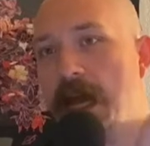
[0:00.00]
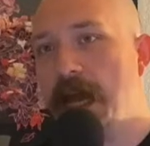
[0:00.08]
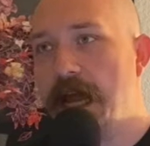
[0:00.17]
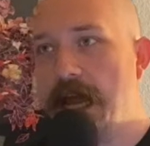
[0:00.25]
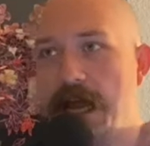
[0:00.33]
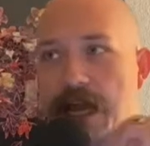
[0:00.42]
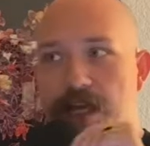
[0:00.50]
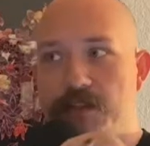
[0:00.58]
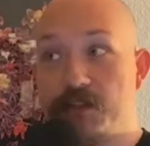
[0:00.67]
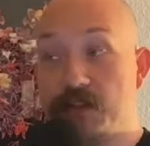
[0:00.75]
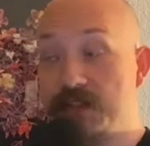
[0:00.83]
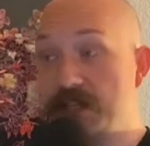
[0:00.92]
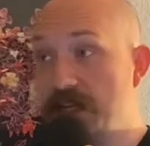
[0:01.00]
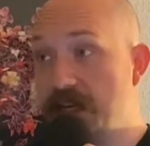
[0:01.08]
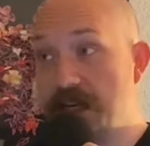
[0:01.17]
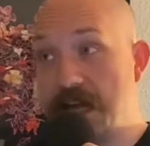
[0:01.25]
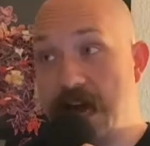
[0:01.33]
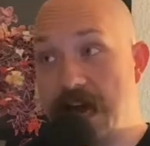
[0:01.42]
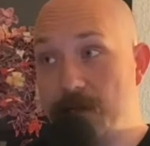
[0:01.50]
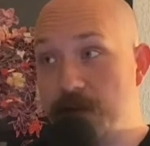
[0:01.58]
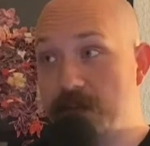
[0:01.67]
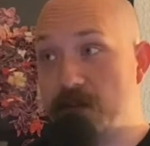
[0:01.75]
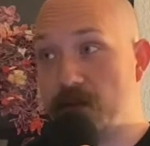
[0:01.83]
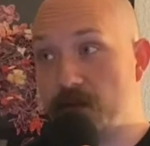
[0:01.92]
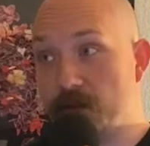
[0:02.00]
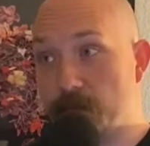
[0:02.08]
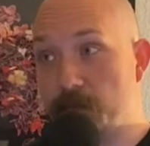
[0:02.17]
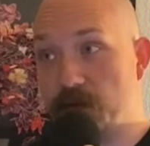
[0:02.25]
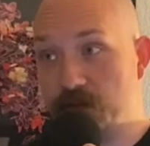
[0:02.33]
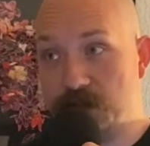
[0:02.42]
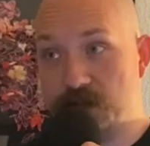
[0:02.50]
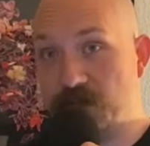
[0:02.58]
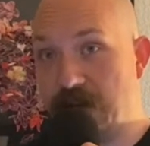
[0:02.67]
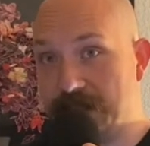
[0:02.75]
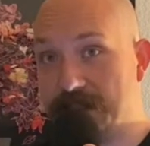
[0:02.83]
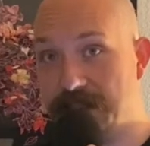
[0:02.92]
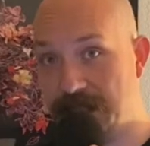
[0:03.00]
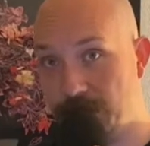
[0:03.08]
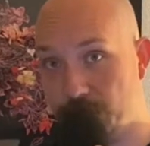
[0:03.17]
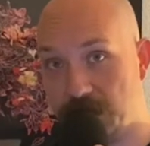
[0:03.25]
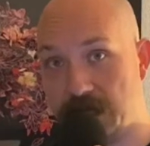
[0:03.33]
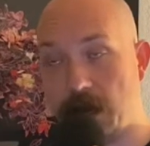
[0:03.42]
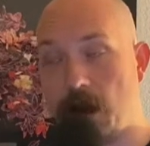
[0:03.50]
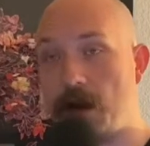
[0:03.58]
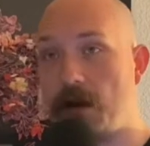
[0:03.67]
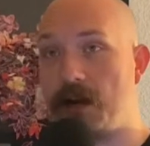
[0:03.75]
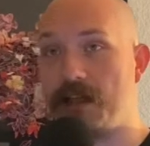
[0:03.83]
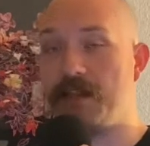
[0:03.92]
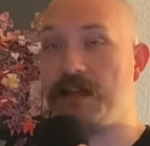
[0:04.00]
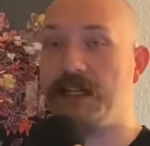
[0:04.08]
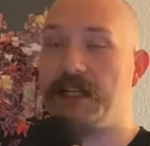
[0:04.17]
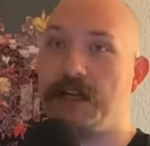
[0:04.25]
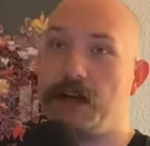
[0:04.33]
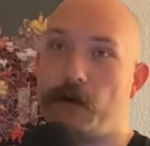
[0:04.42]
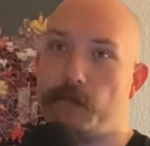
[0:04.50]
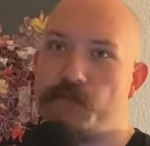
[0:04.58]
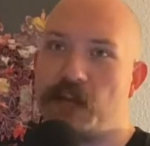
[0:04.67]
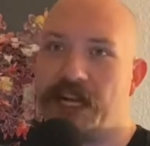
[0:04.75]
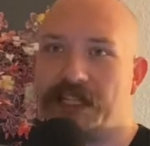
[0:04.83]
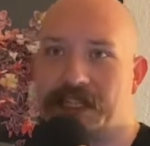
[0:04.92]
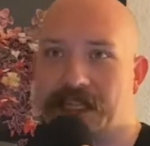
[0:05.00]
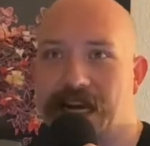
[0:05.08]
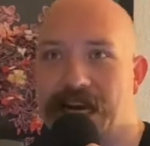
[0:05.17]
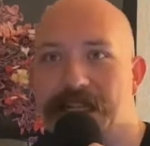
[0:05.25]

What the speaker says: And just, they're pushing the vaccine really hard. I think, I can kind of